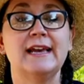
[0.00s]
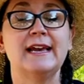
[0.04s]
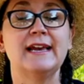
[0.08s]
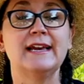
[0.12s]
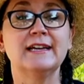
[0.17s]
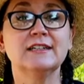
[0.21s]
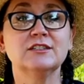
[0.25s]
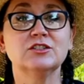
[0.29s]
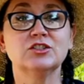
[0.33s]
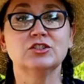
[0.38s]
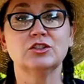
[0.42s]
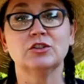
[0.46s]

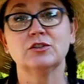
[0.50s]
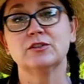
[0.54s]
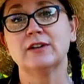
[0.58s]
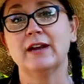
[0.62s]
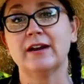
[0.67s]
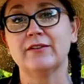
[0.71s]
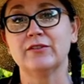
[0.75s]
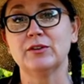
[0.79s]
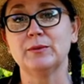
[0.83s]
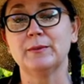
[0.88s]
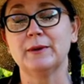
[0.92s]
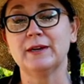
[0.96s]
It showed
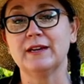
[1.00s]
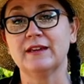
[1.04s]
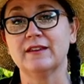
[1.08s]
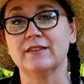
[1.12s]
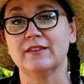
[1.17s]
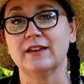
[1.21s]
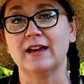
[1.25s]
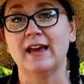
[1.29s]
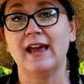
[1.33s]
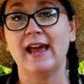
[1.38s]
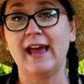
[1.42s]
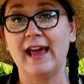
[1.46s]
everybody
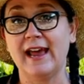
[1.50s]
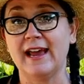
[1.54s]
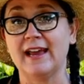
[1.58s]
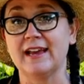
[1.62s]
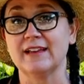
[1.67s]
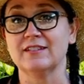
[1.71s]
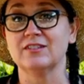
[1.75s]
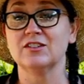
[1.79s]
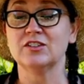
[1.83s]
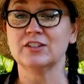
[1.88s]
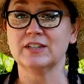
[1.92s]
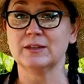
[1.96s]
that, hey,
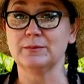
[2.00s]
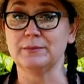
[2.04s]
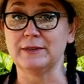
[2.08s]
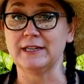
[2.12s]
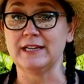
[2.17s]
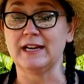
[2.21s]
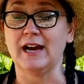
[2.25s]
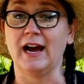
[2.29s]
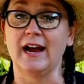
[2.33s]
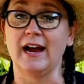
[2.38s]
look at me,